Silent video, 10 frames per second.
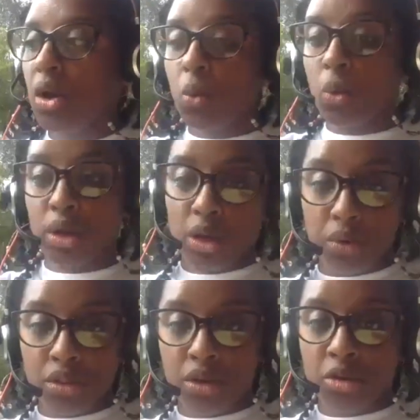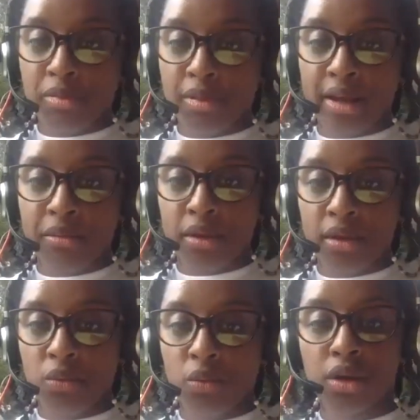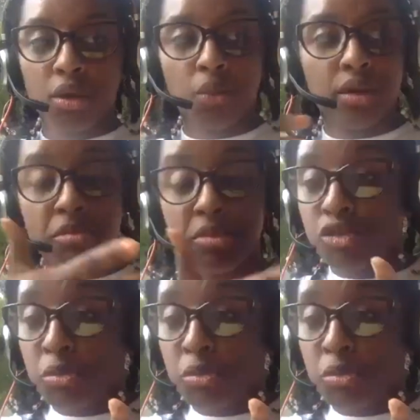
working with other Black men, working with Mr.